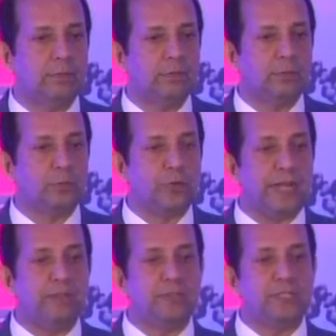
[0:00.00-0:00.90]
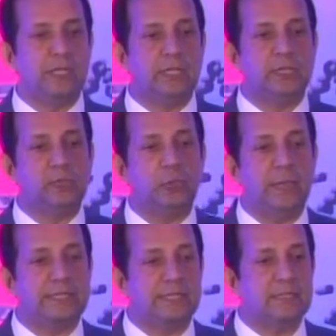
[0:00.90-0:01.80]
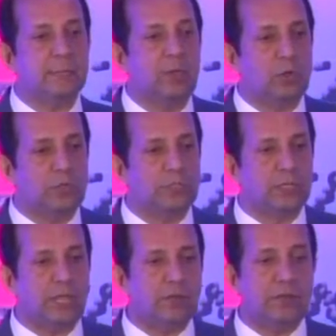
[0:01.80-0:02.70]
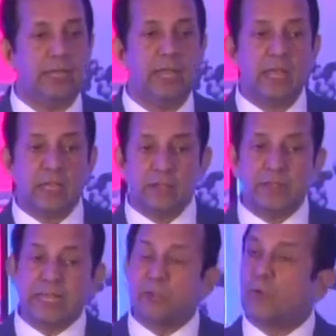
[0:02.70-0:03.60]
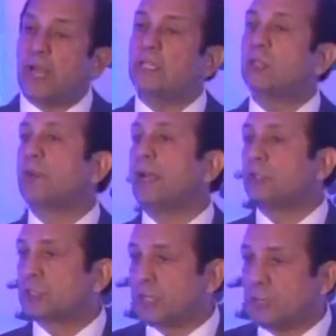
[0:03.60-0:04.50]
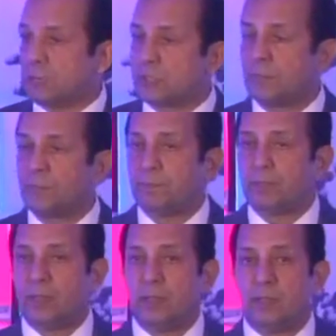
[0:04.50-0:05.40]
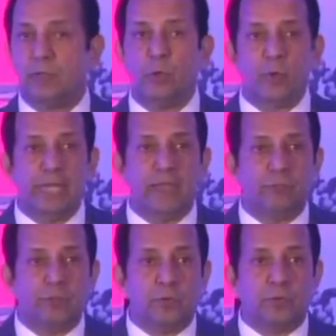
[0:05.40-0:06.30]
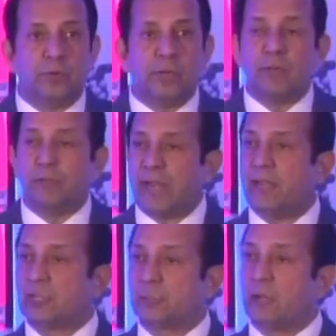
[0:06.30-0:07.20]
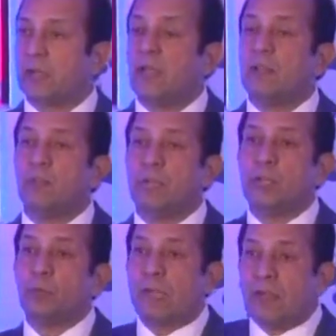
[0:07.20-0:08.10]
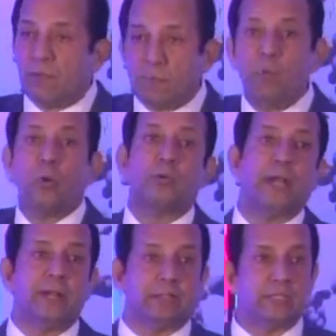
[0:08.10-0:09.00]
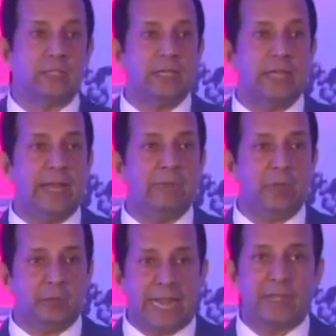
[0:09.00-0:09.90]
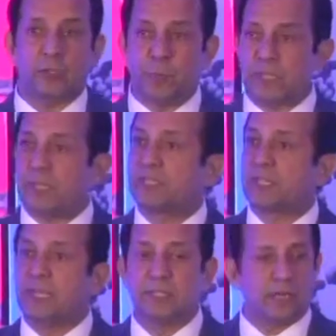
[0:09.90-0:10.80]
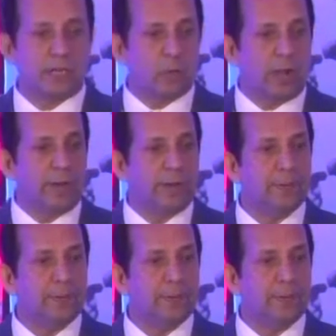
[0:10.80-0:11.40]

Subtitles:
So training facilities should be accessible across the country. We need train-the-trainer schemes. We only have trainers, but we need to develop more trainers, and for that, special skills are required.